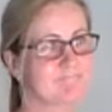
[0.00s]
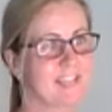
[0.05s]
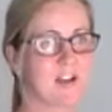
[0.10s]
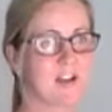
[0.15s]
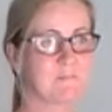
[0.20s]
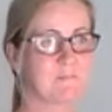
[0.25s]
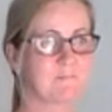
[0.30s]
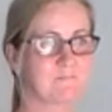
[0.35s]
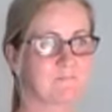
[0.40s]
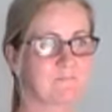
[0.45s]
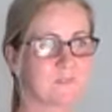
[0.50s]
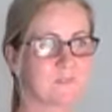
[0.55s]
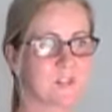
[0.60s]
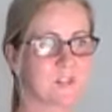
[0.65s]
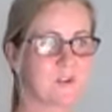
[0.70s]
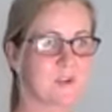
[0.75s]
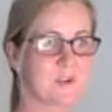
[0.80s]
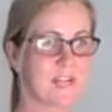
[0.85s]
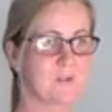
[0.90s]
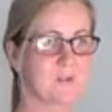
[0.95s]
Yeah,
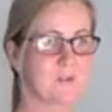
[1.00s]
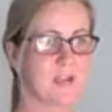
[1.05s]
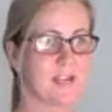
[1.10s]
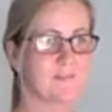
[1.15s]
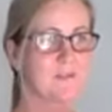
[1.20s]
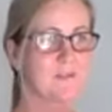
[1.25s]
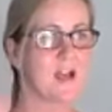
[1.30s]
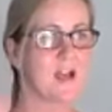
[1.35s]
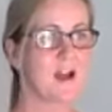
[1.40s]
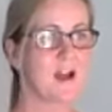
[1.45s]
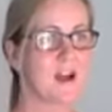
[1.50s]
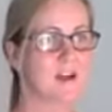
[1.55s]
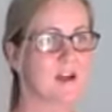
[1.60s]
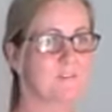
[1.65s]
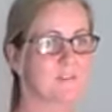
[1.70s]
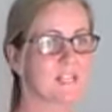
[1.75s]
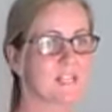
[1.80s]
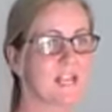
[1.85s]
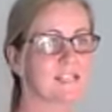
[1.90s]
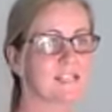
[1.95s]
so anyway,
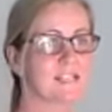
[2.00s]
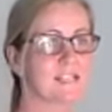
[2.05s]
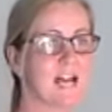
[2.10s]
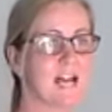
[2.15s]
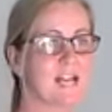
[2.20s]
today's